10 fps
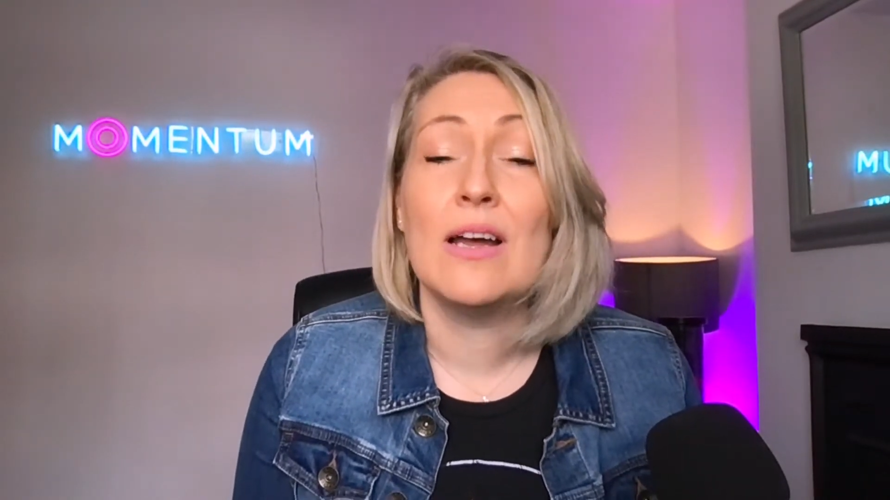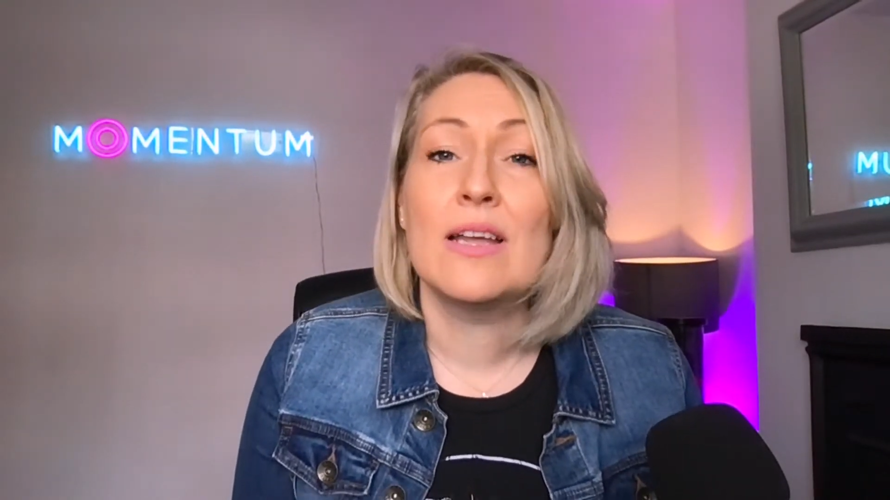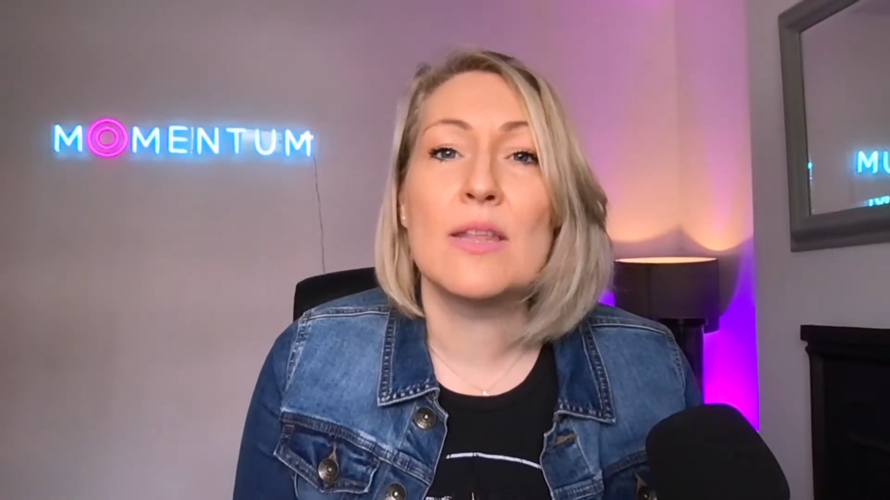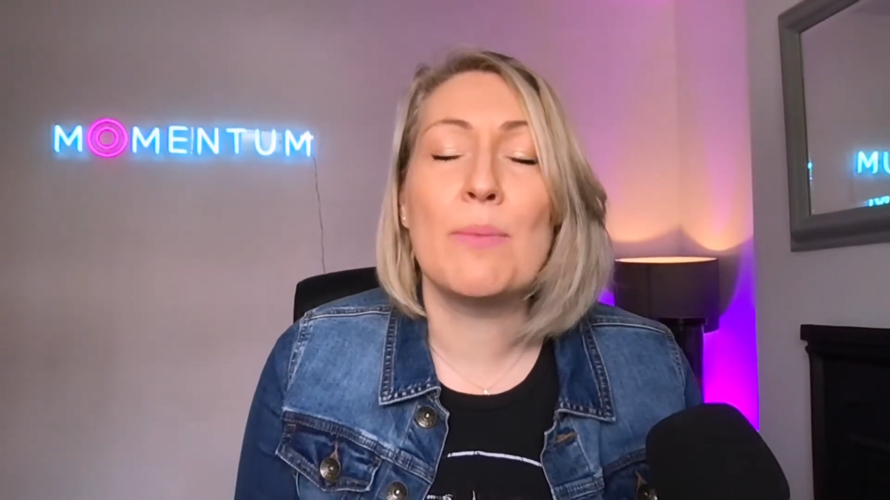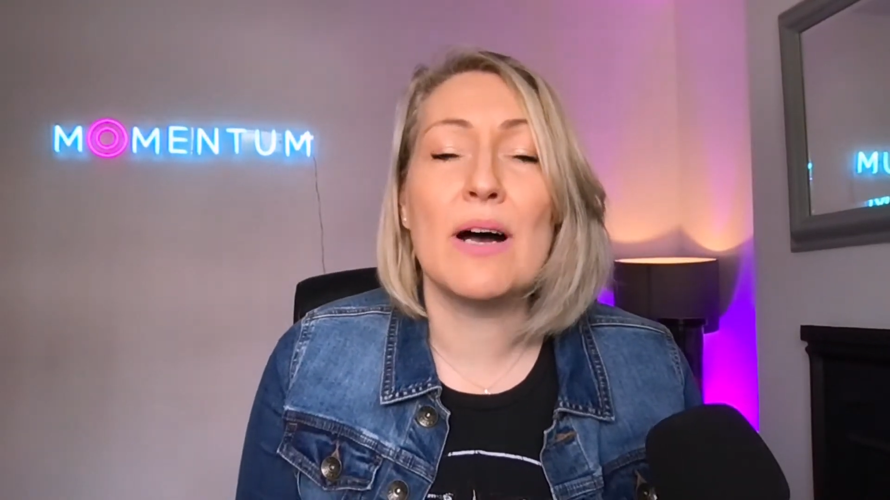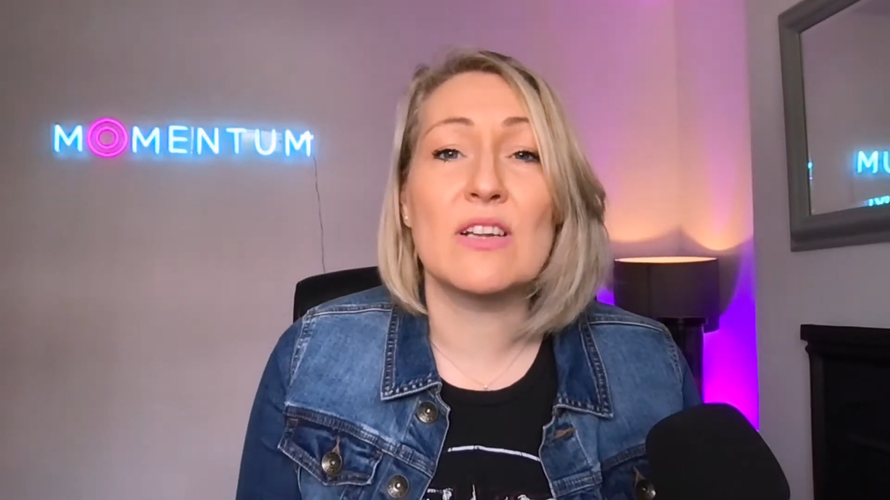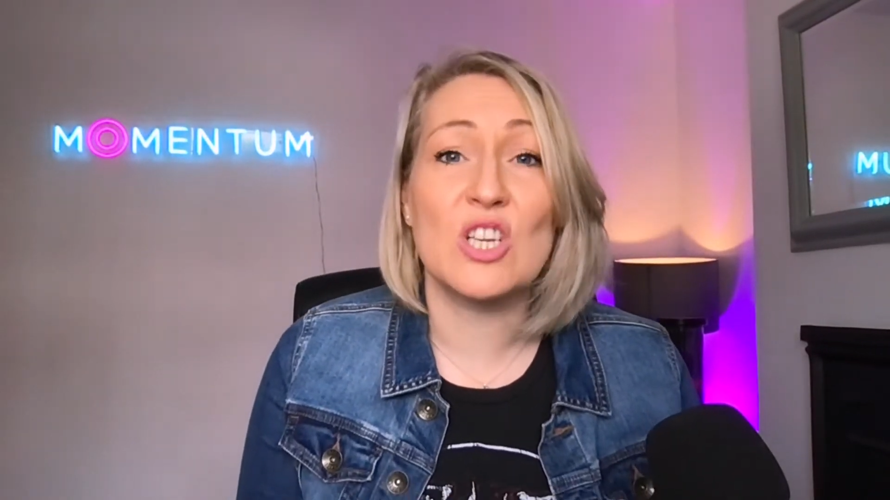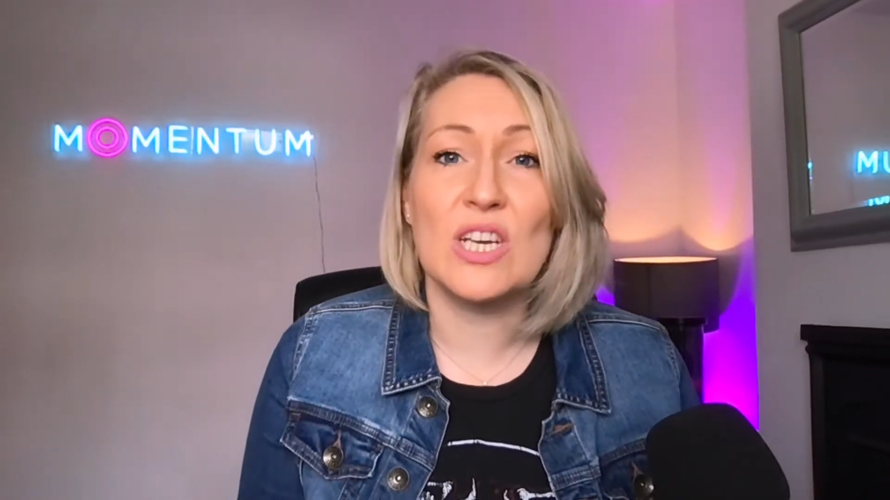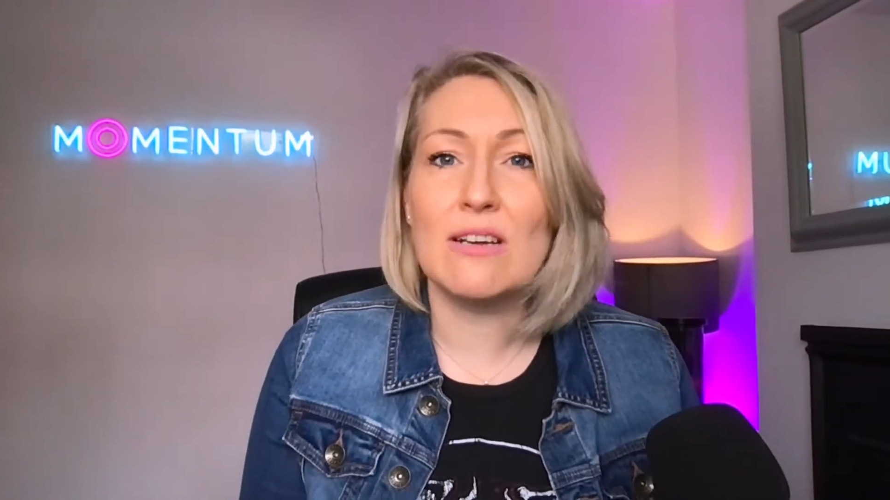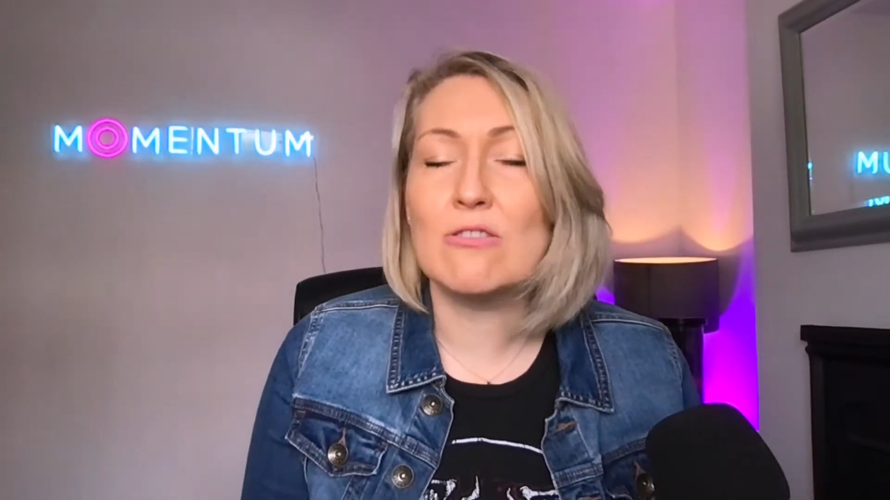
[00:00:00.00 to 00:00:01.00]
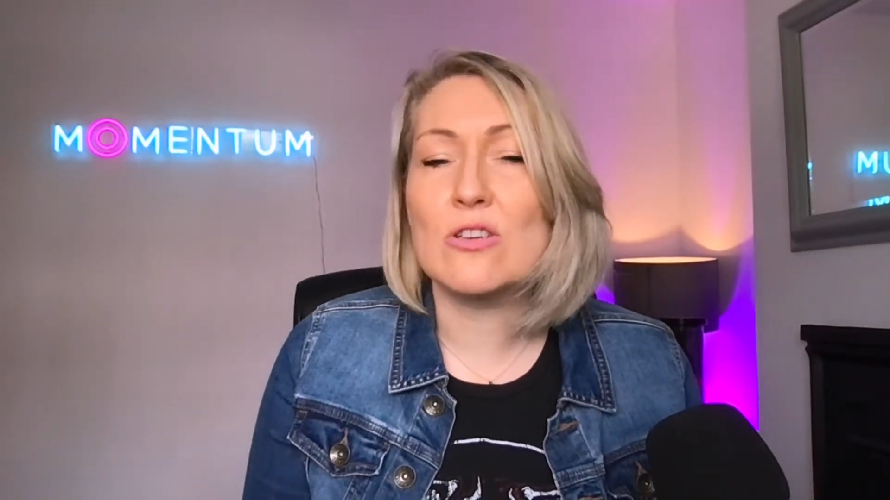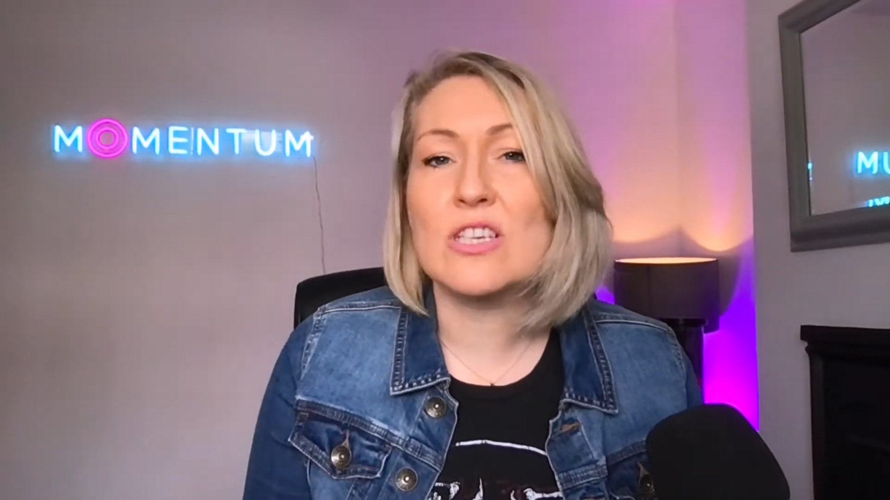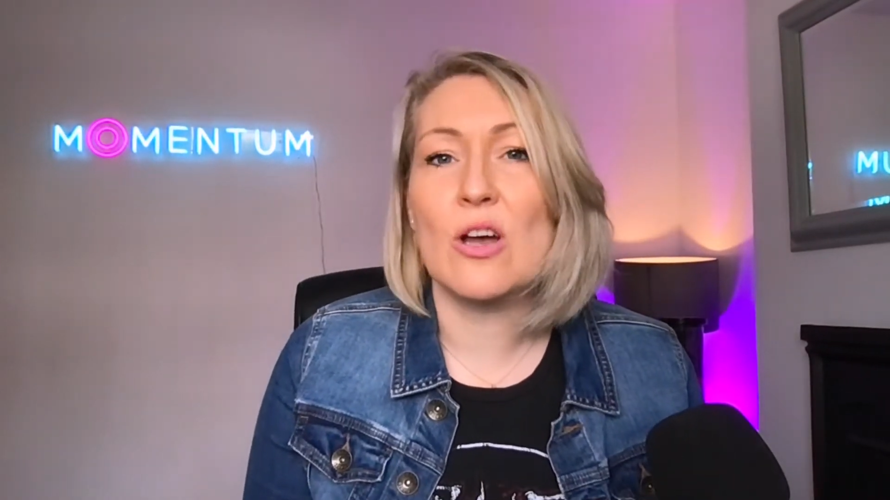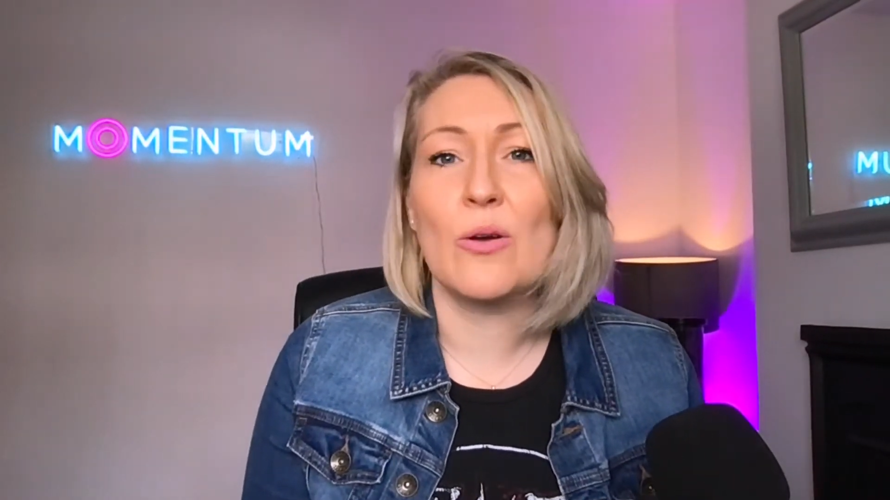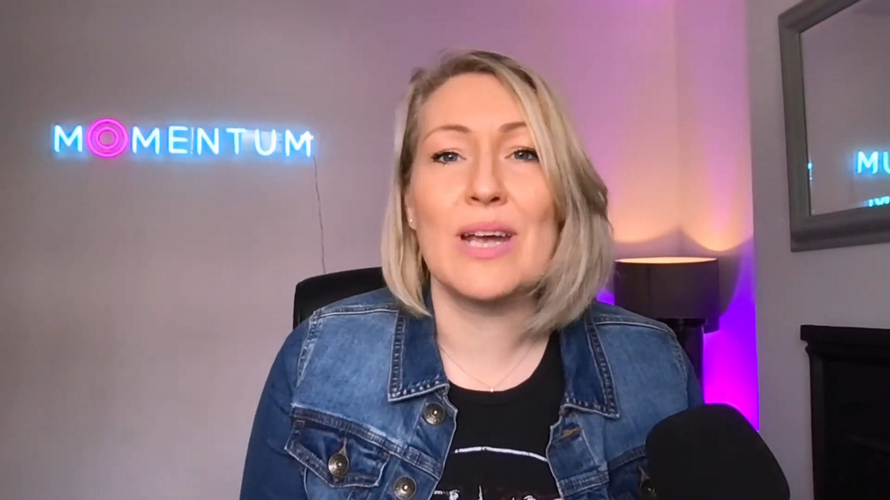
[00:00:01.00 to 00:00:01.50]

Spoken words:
the past year or so,